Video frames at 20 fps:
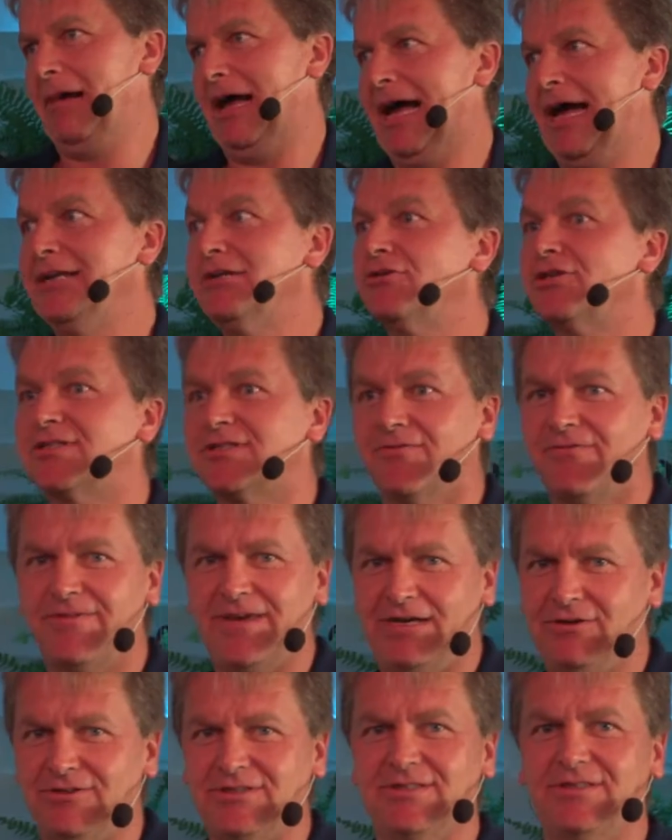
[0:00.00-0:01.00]
hundreds of
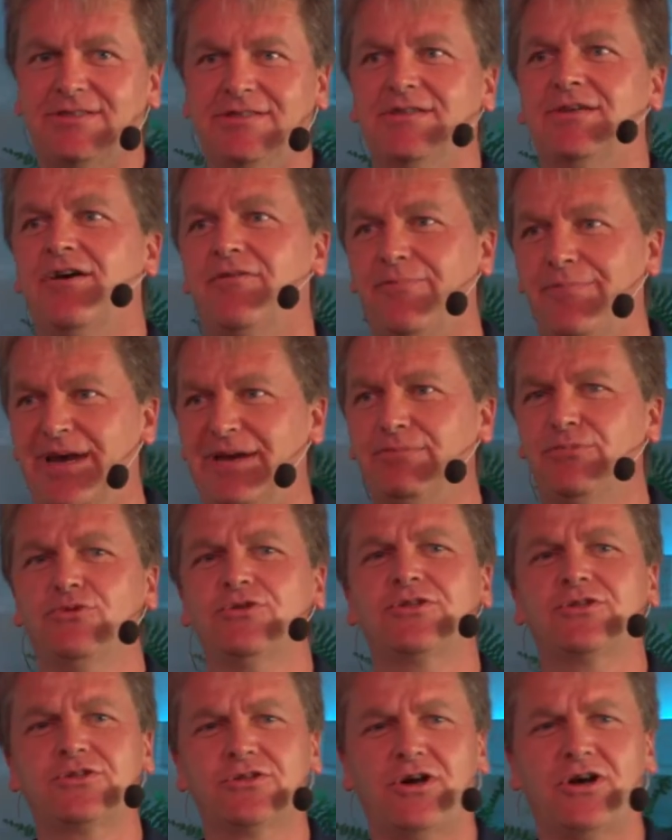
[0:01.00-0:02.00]
thousands of bamboo
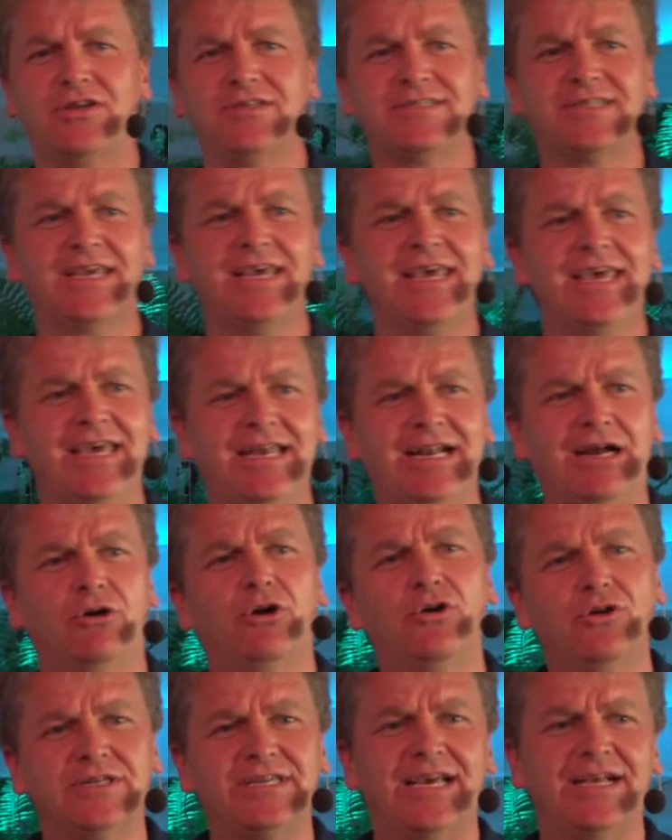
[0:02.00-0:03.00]
straws in our
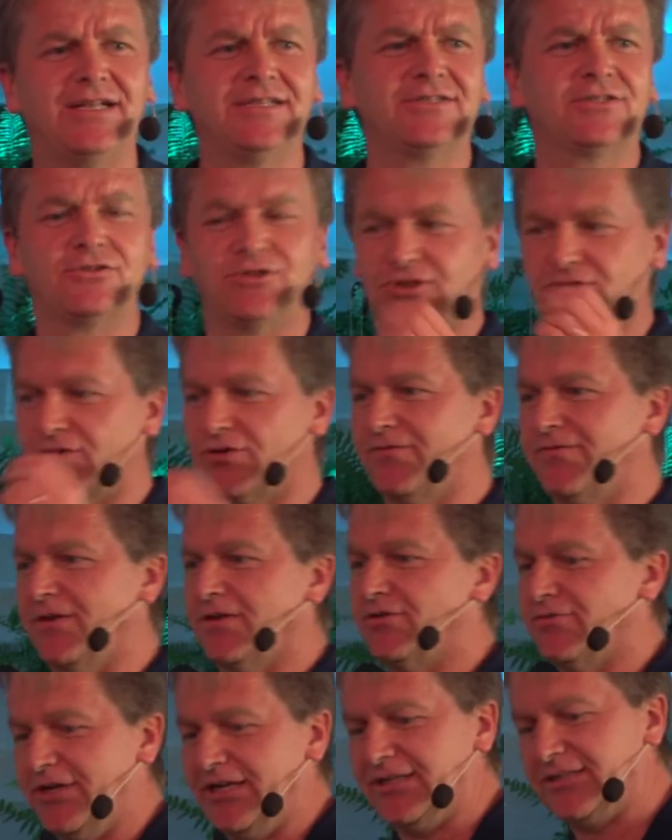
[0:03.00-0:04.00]
hotels to serve the
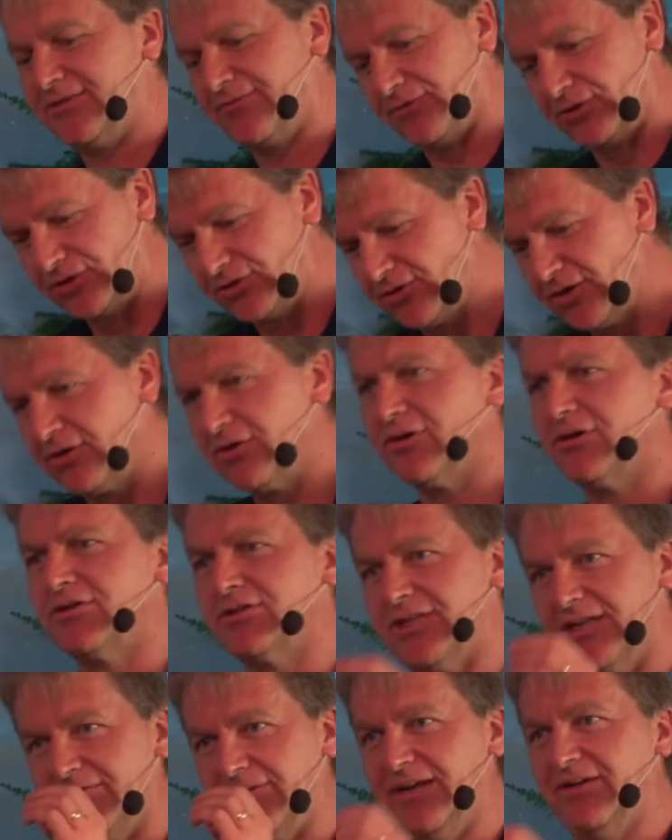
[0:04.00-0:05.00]
drinks for
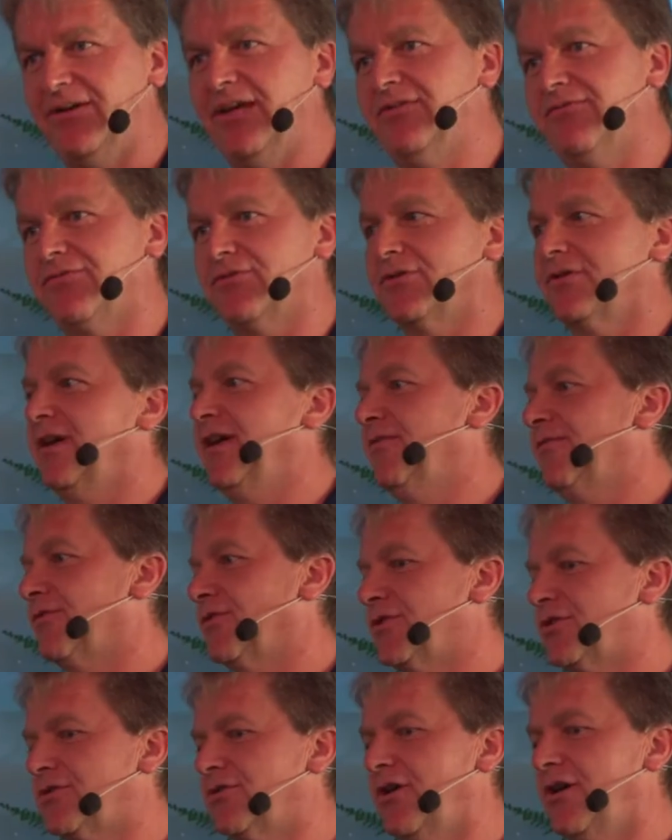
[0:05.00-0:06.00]
stirrers and for
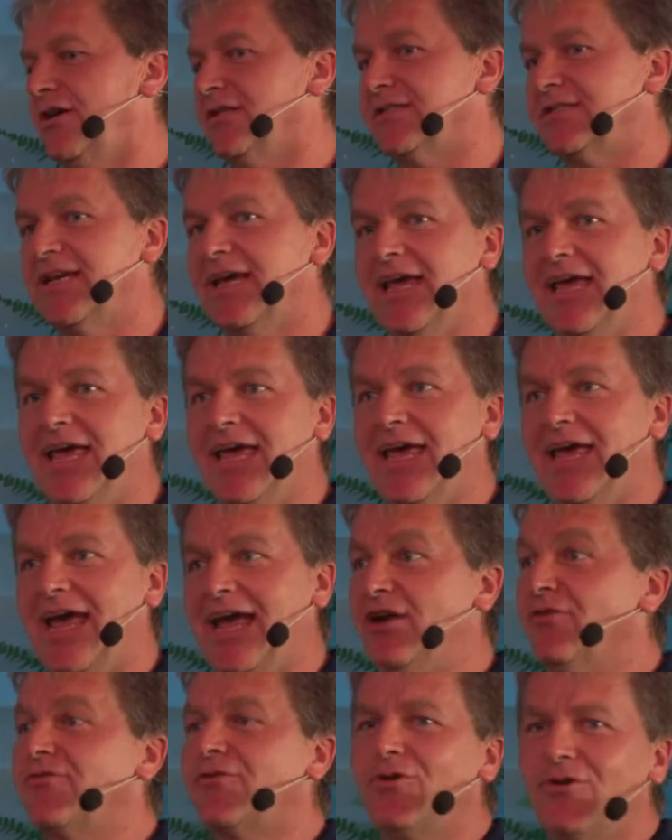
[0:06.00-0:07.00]
straws.
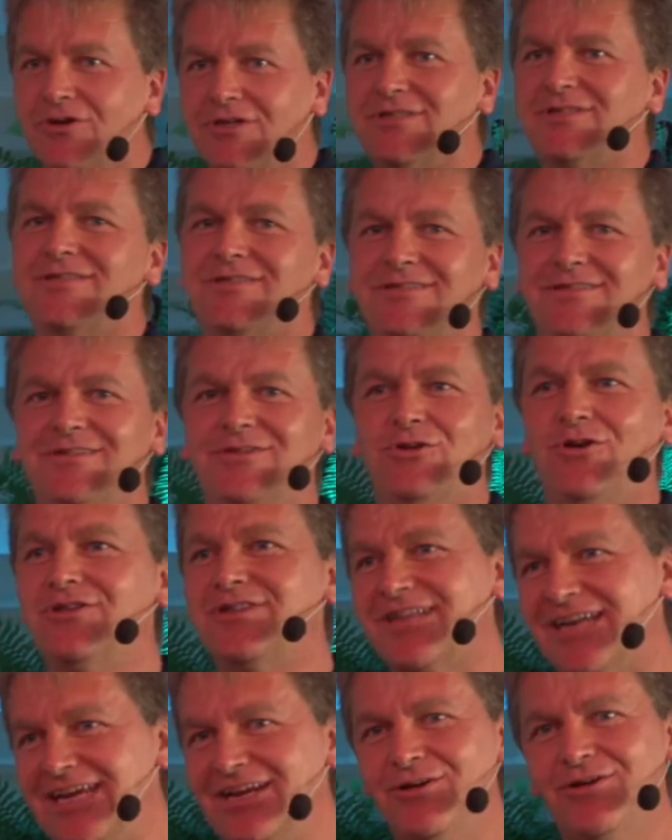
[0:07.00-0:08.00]
And of course, Don
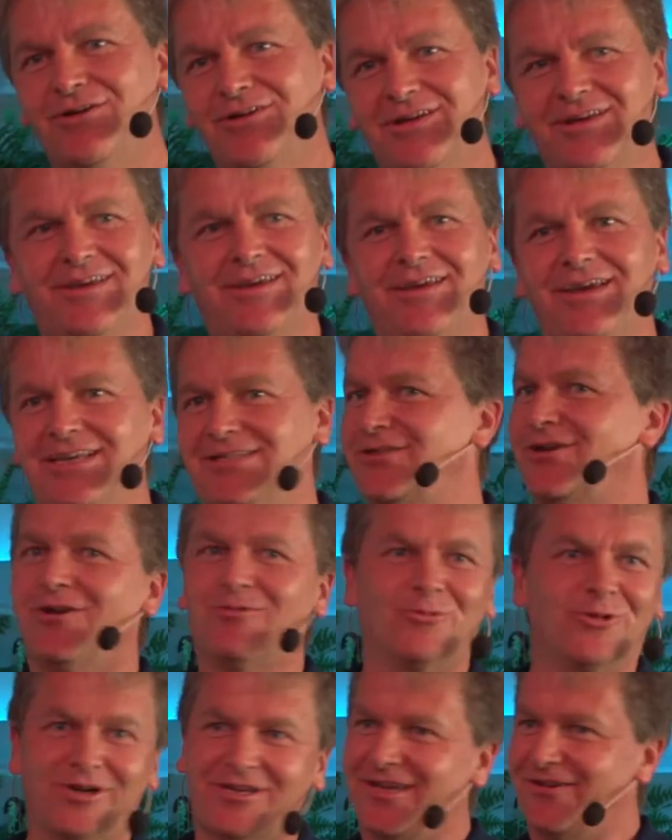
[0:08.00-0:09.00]
Trino is not
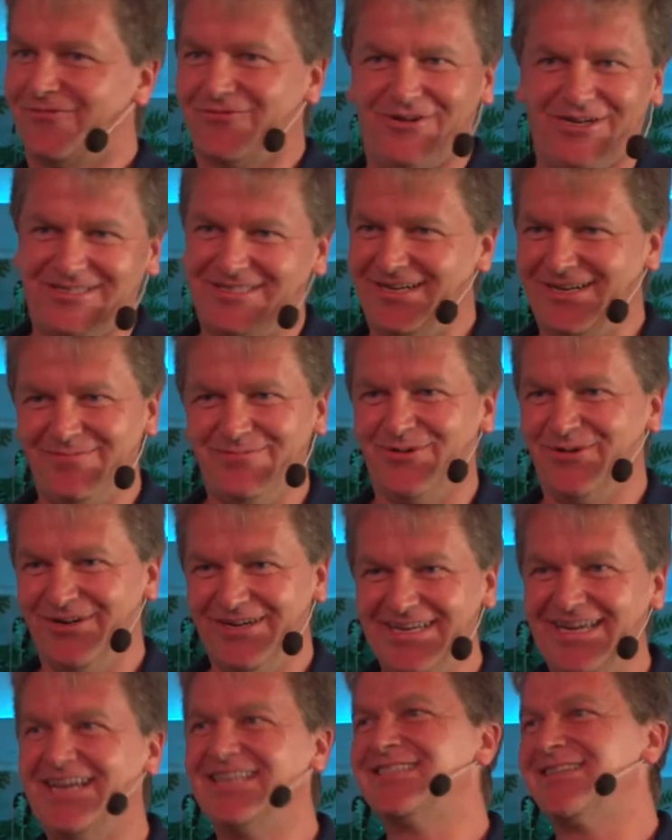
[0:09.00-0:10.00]
working for us anymore.
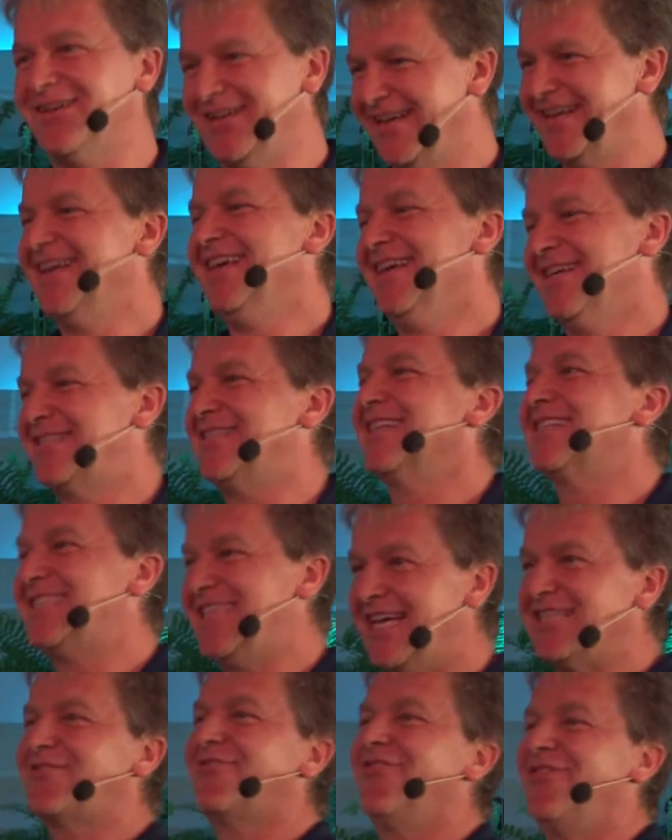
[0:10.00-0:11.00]
He has a
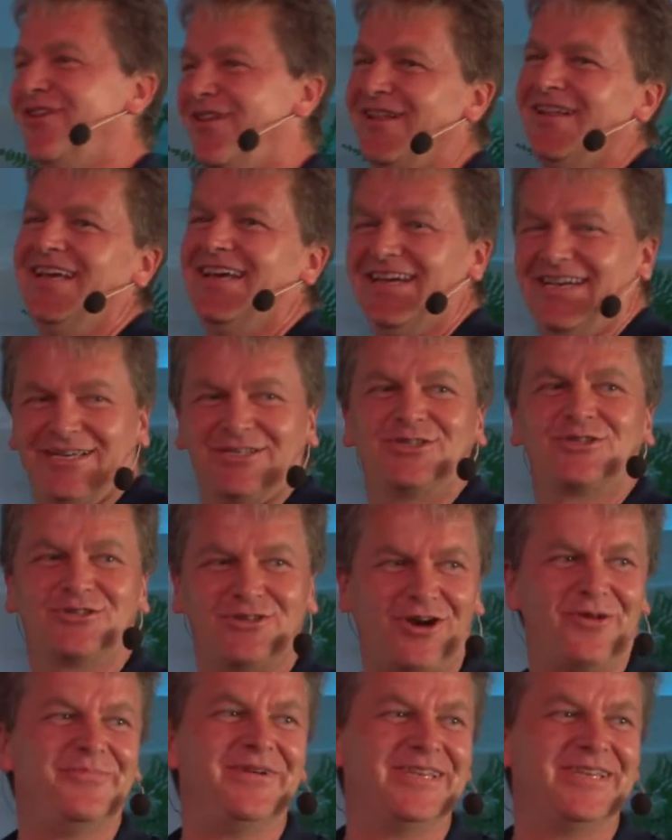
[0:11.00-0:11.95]
successful straw